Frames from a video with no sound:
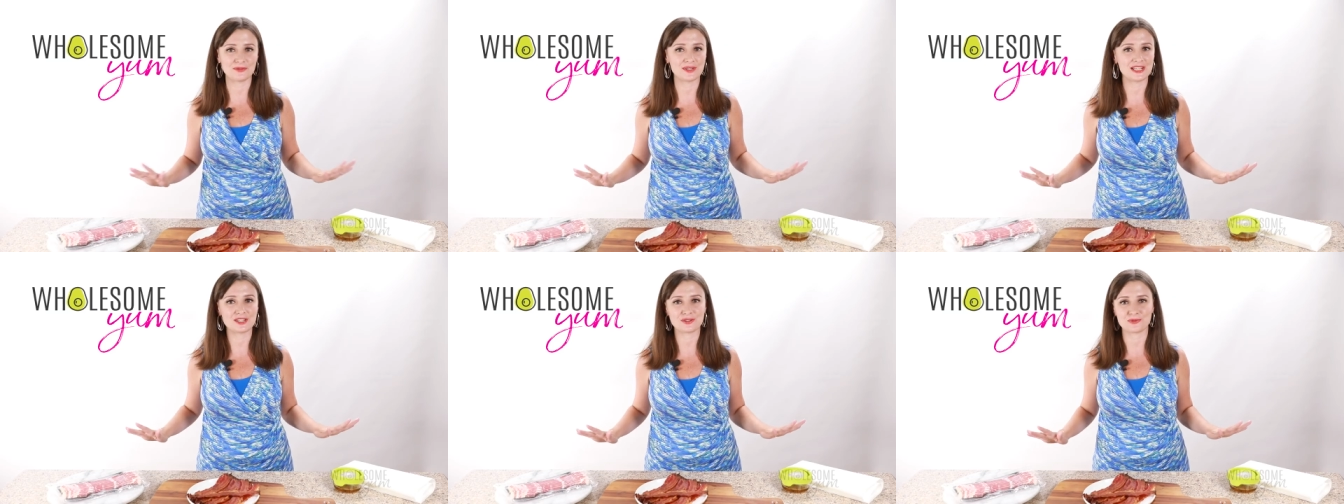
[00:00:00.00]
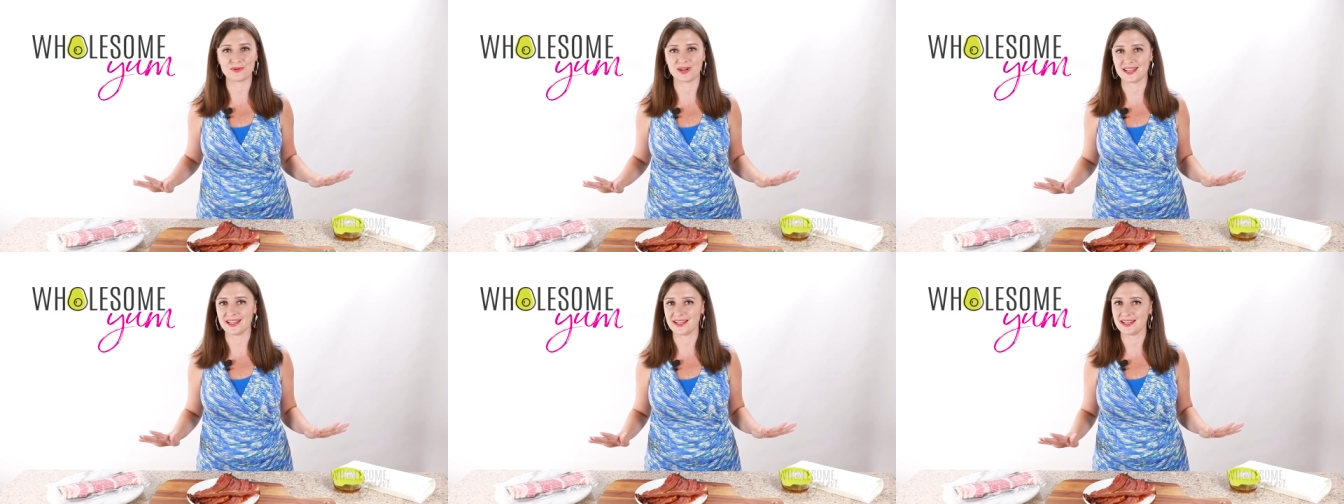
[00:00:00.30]
which
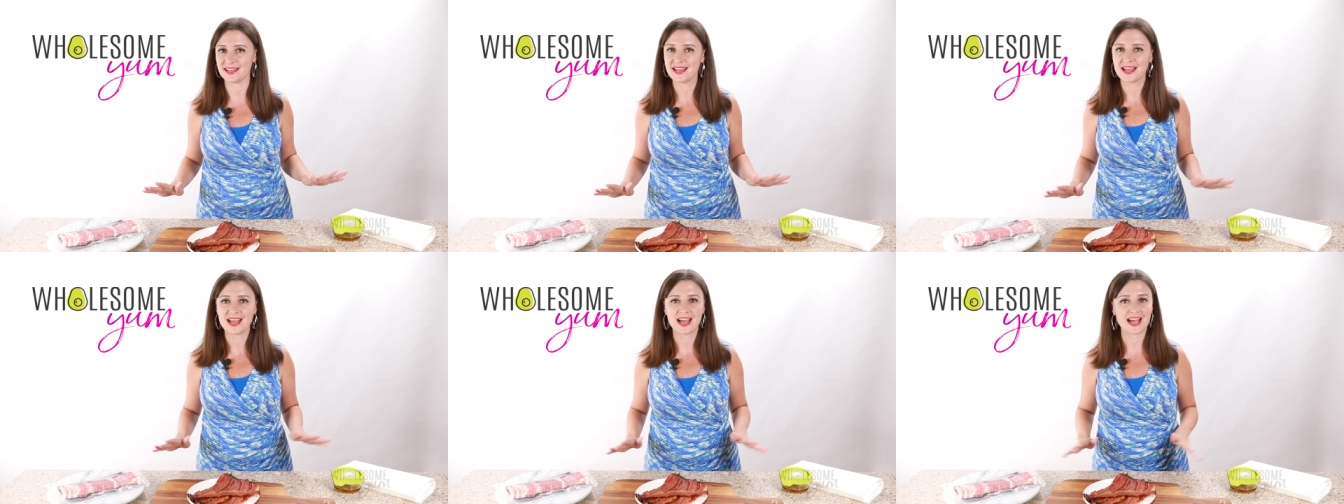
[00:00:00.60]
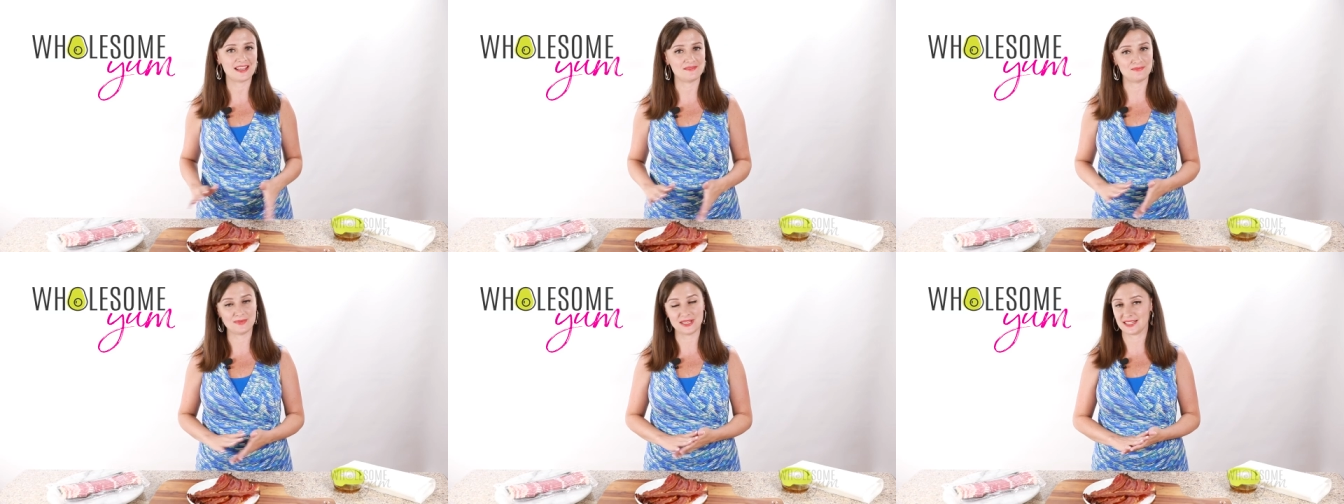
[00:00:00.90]
way.
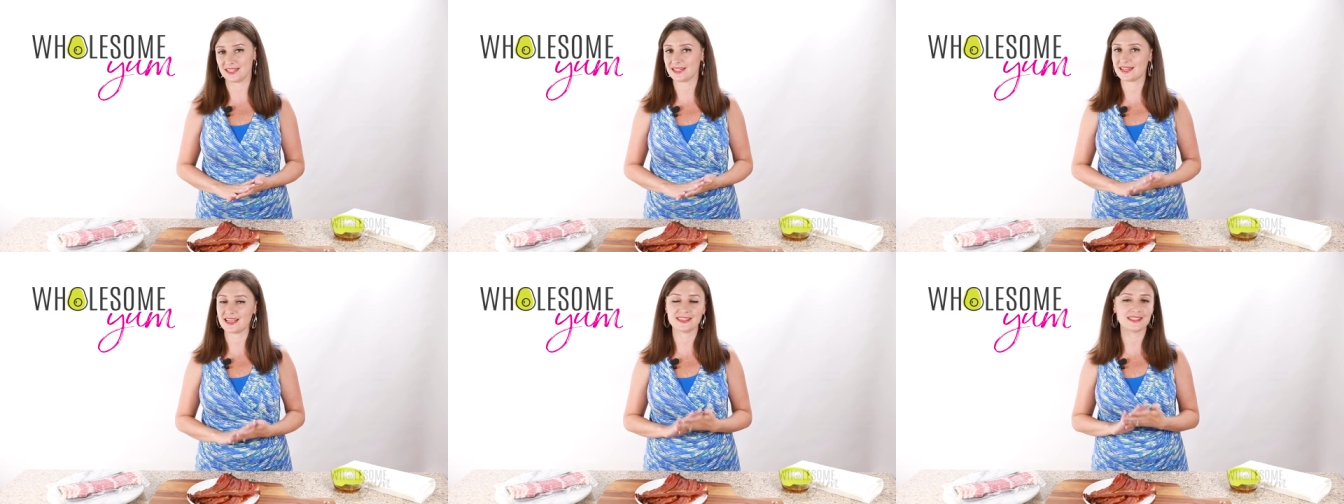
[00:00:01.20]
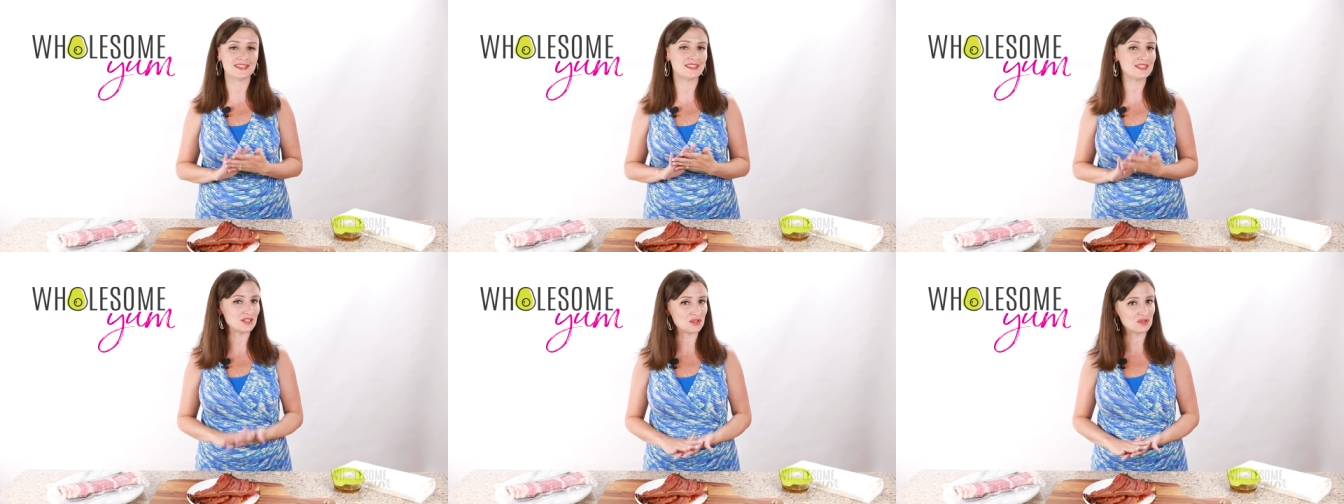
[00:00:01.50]
I've made it on
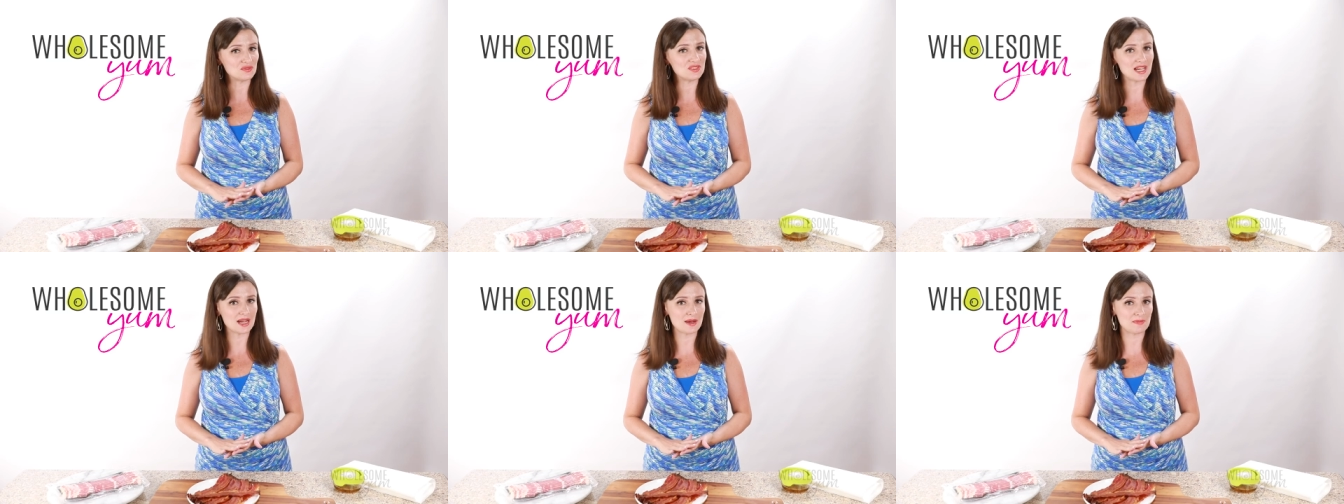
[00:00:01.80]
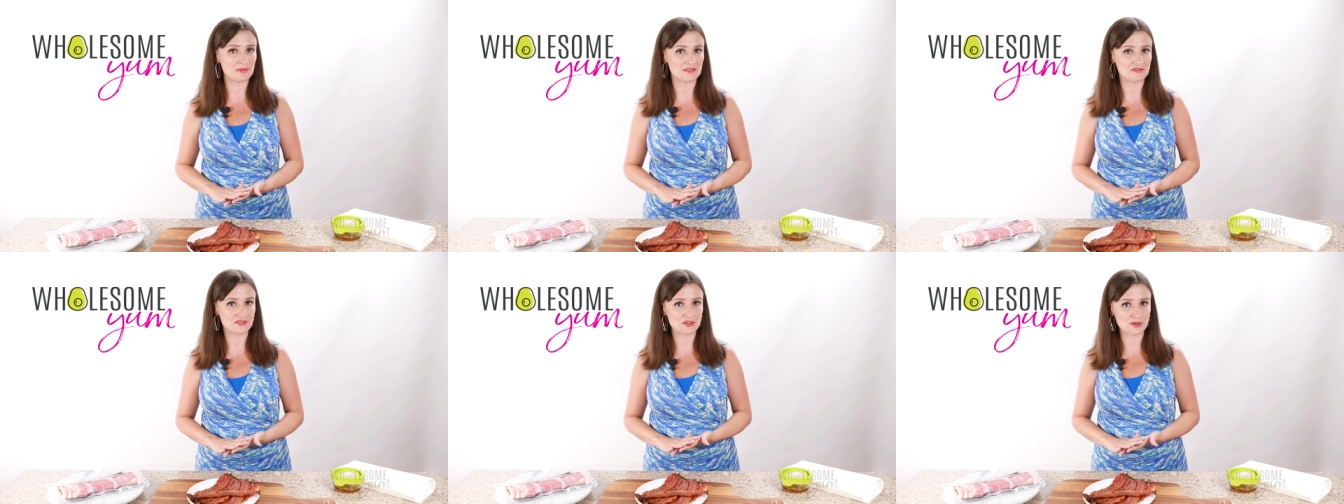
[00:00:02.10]
the
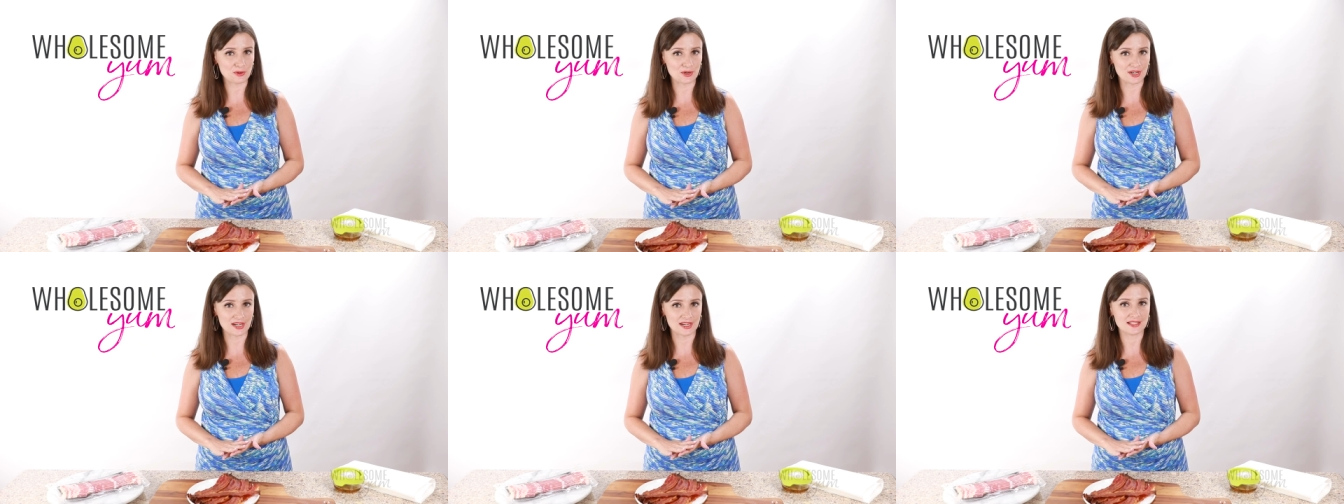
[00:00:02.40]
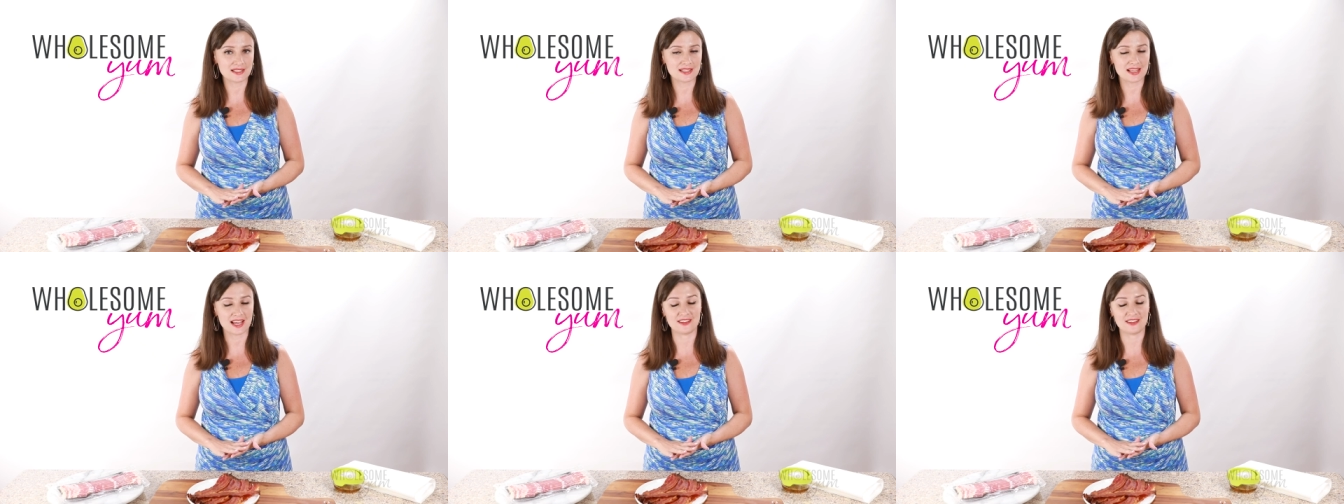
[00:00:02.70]
stovetop, of course.